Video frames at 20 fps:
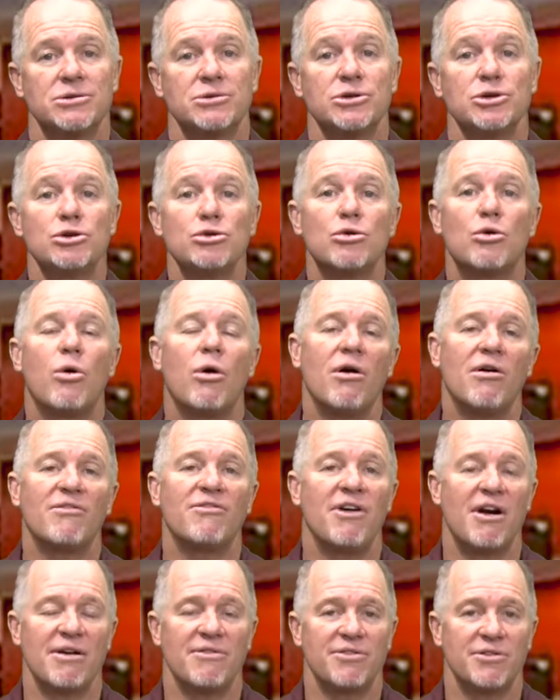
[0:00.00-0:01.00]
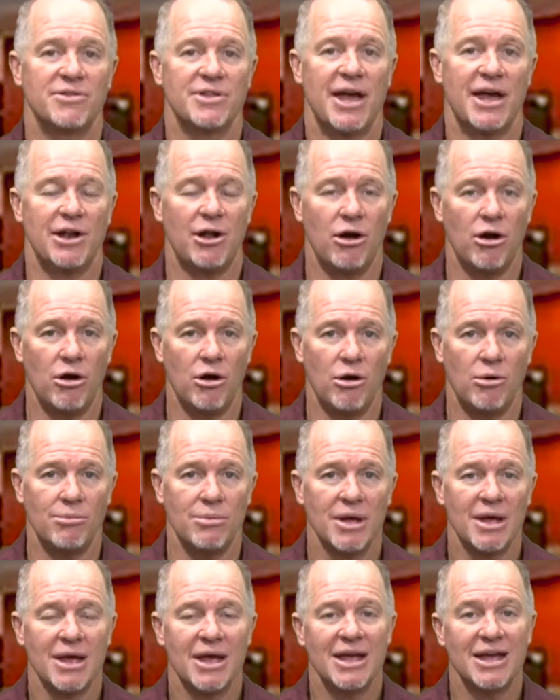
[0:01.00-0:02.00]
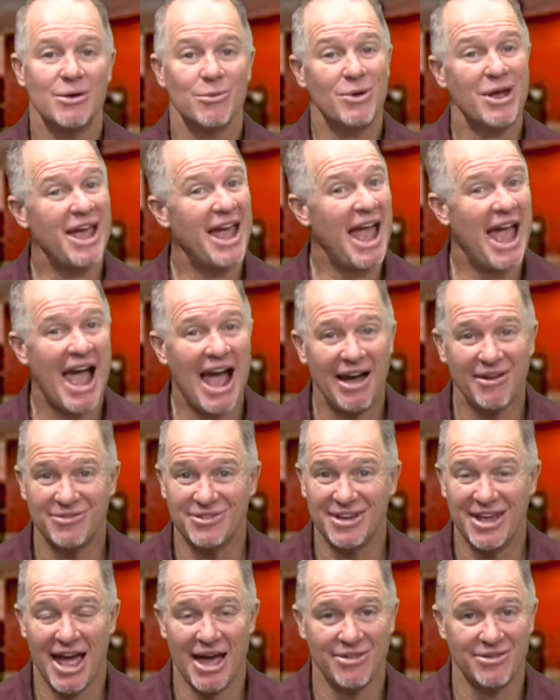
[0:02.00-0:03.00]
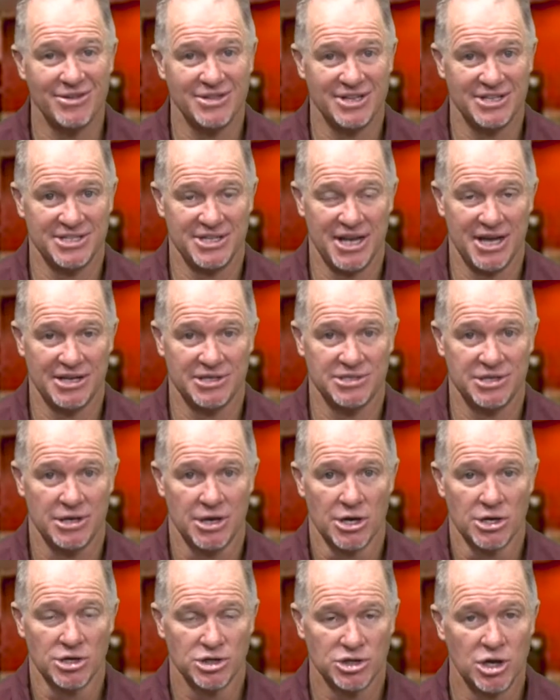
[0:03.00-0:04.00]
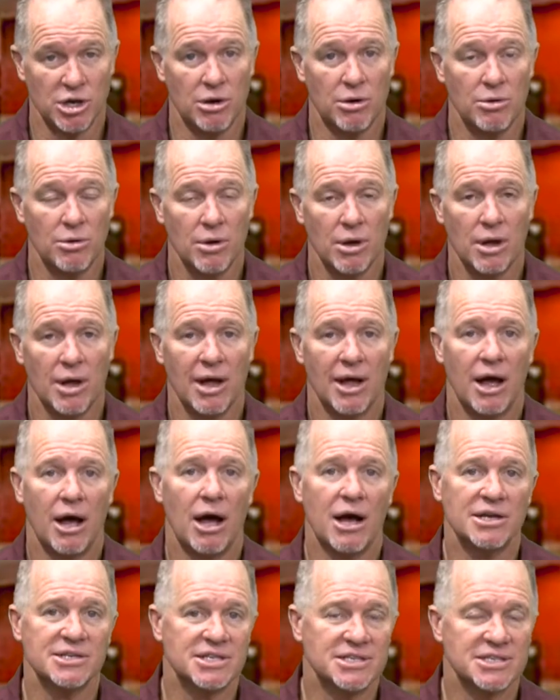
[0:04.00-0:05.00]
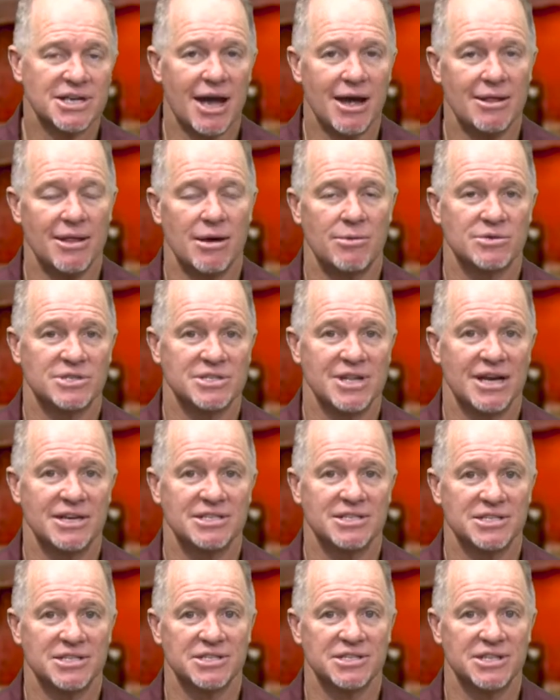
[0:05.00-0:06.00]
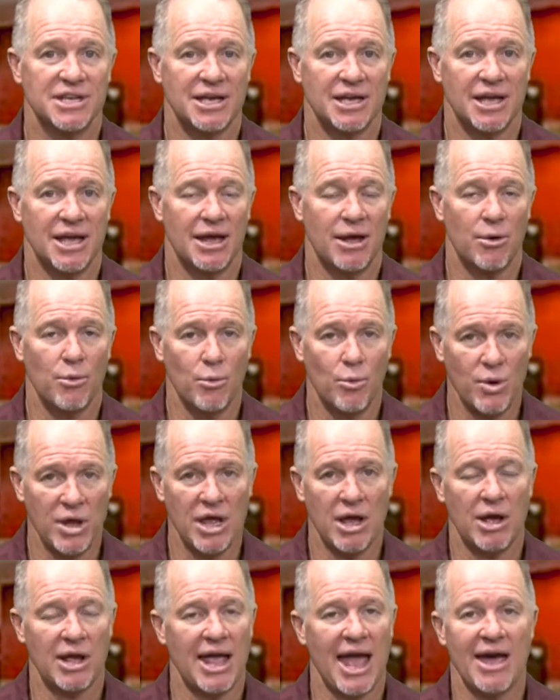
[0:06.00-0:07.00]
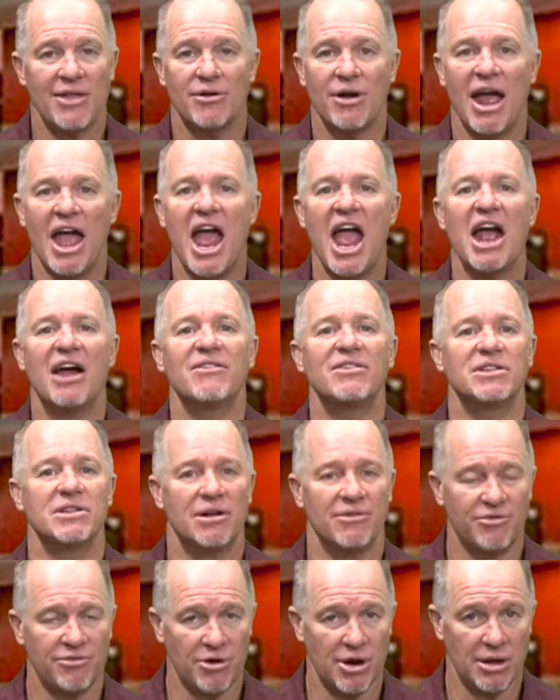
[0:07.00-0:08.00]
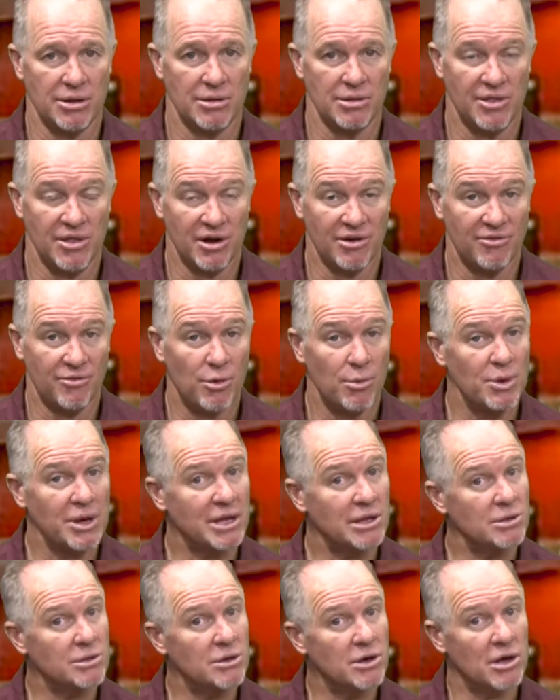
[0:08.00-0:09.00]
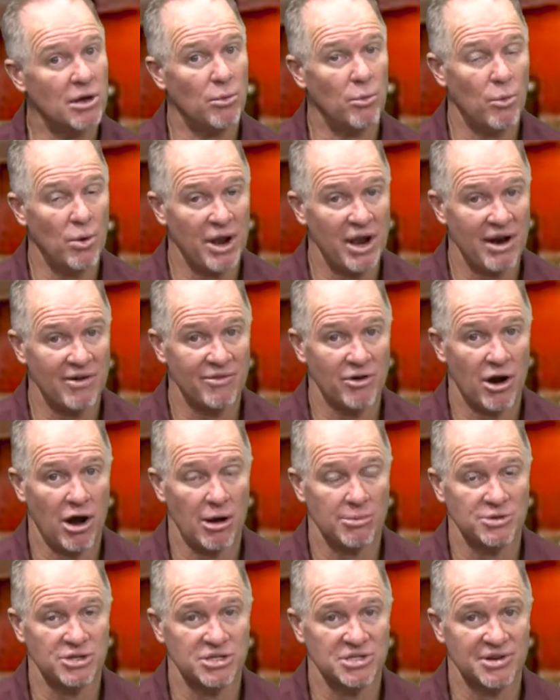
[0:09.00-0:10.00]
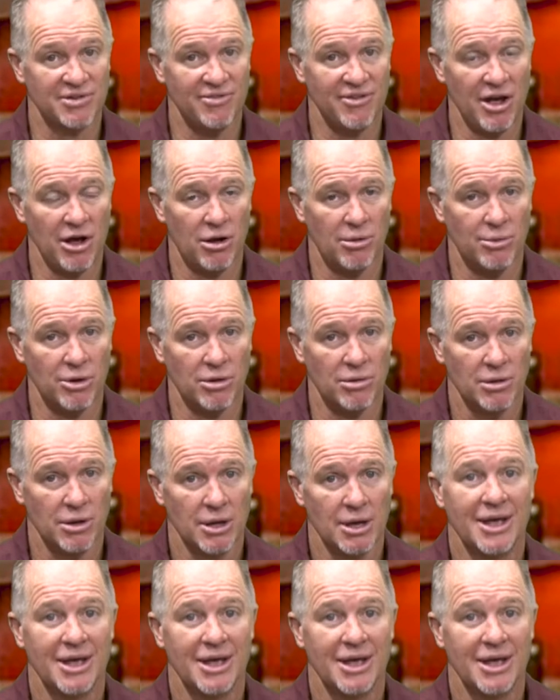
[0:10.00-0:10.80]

you qualify for that home, we have to gather these days. So us at Skyline, what's nice is we gather everything up front. Therefore, we can look at whatever options are available.